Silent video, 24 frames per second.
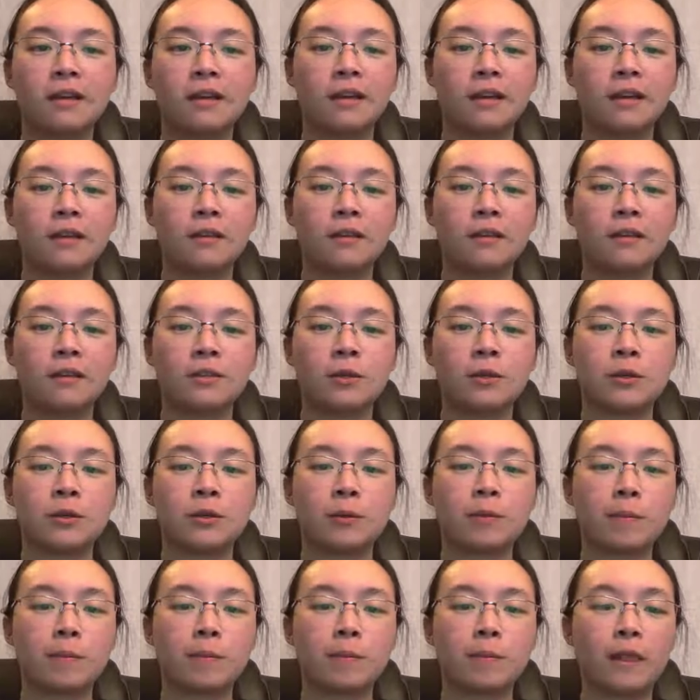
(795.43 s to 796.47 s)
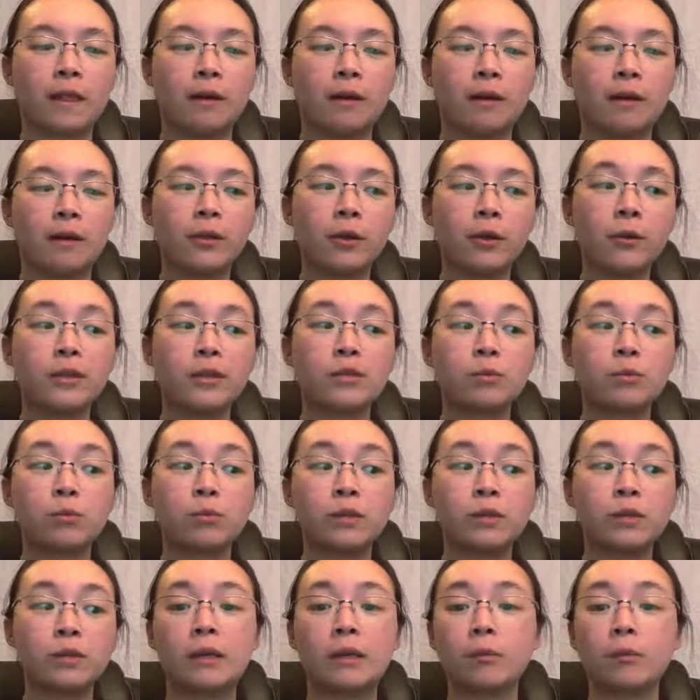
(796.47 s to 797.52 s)
So although it's
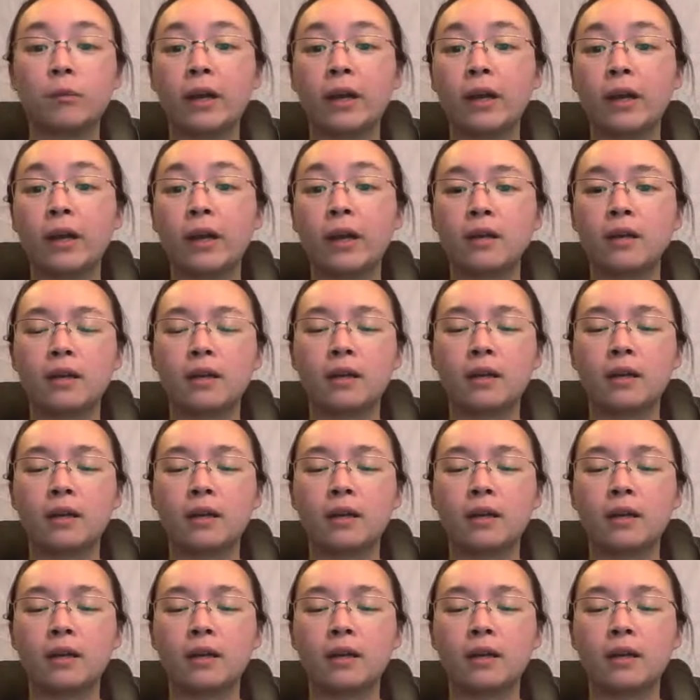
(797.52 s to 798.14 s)
really rare,